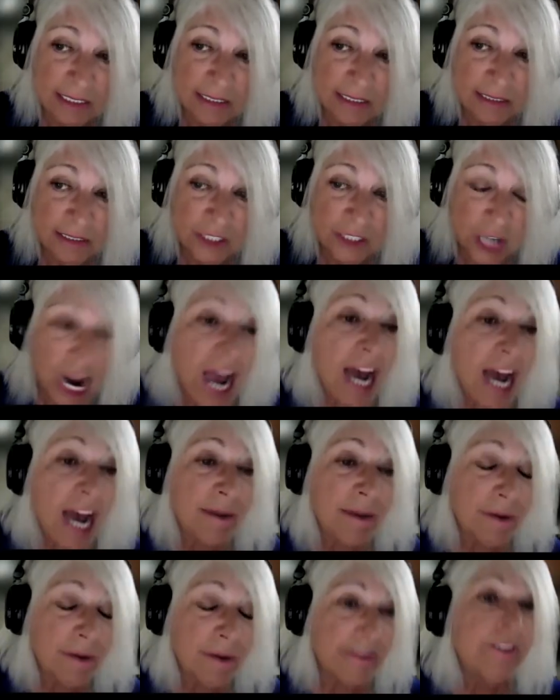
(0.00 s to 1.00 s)
job
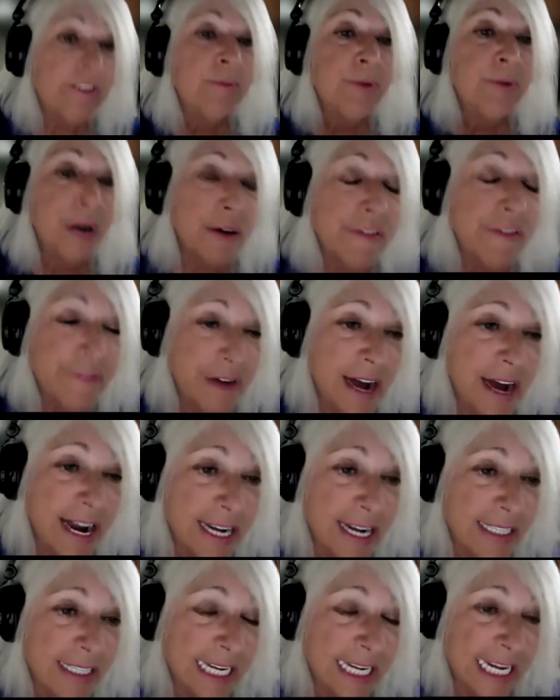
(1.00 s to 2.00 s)
of a
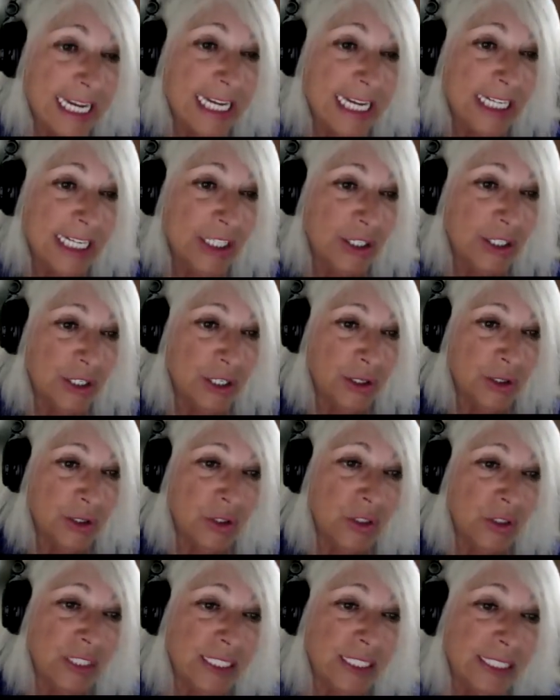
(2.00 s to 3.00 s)
profile is to
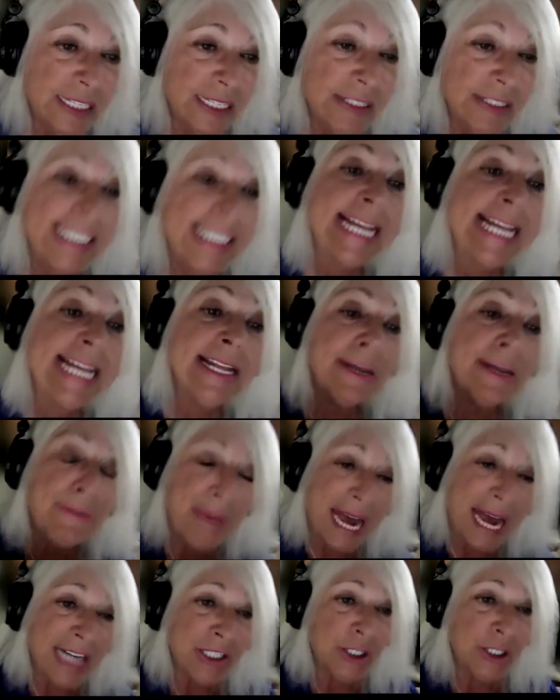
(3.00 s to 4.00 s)
send them
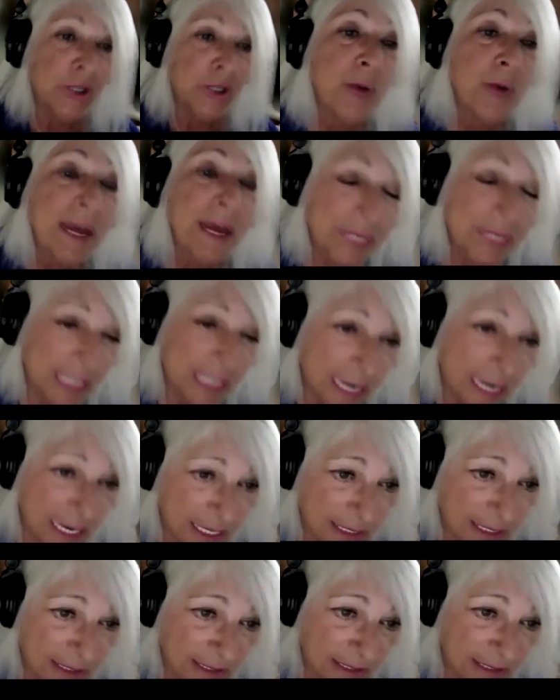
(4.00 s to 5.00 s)
back to your
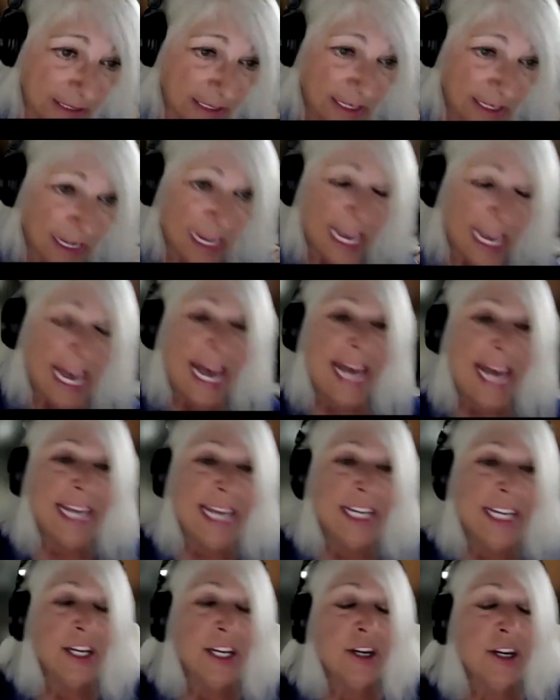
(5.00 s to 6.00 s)
website,
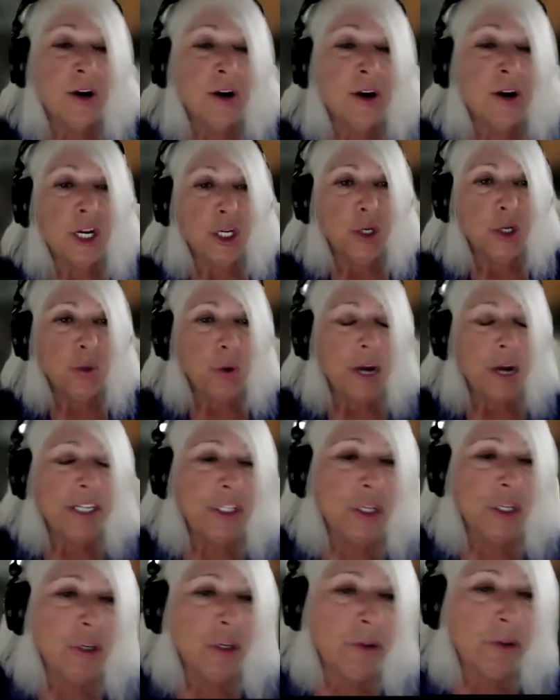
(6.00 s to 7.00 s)
you want to
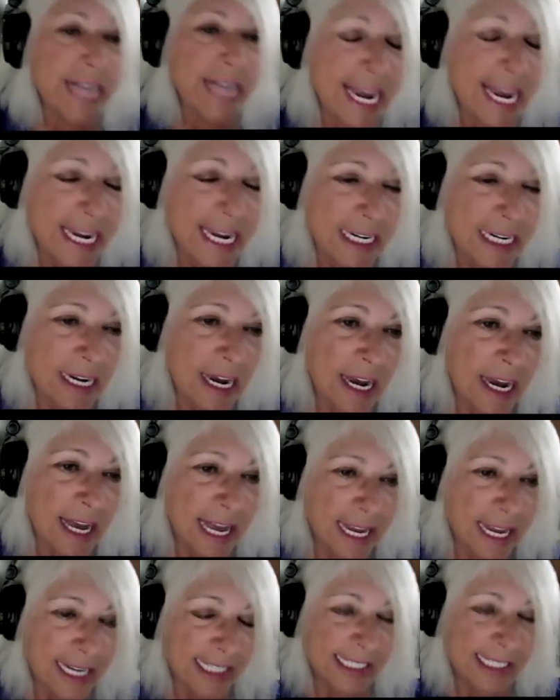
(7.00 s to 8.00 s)
create
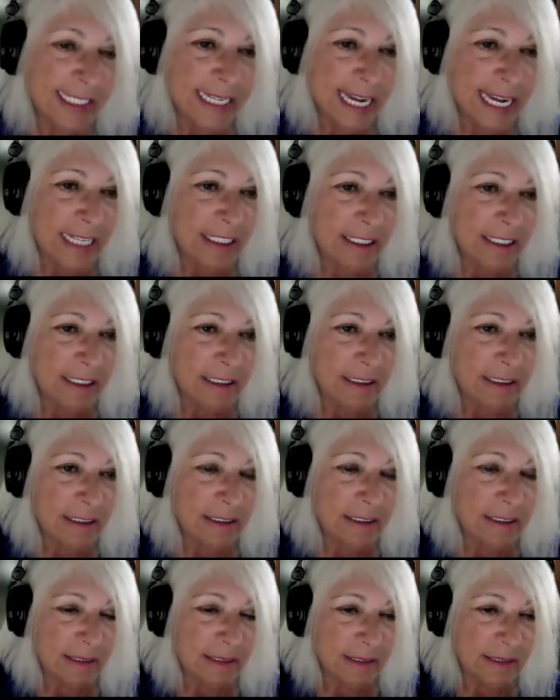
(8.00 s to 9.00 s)
a stellar
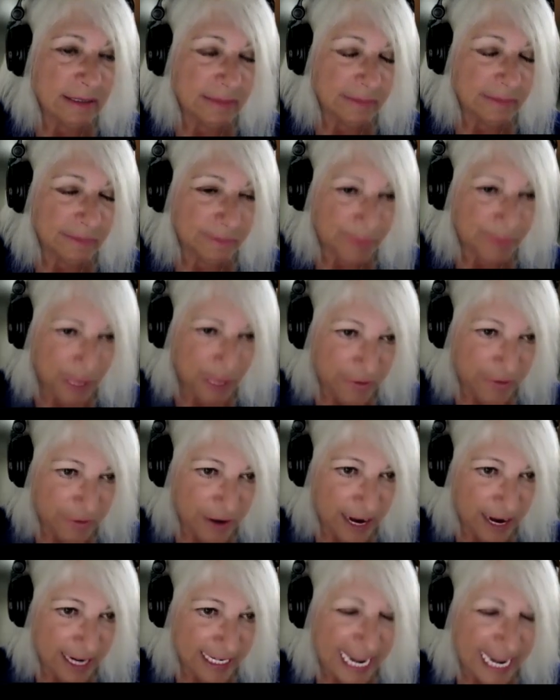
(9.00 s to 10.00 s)

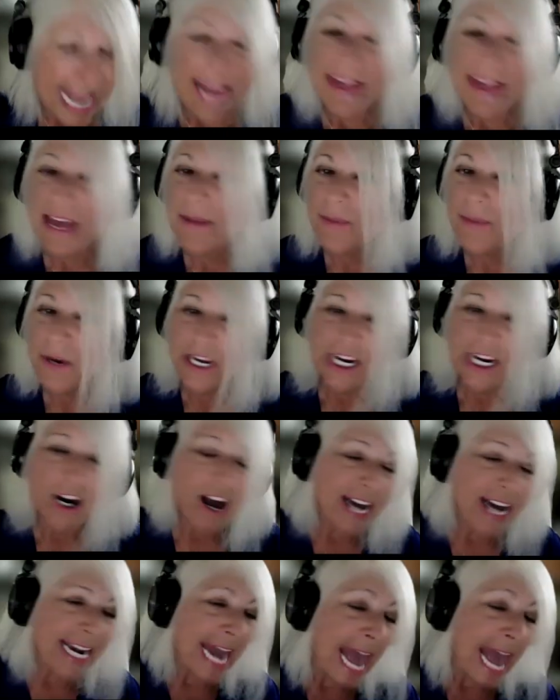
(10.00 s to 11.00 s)
profile and then put it on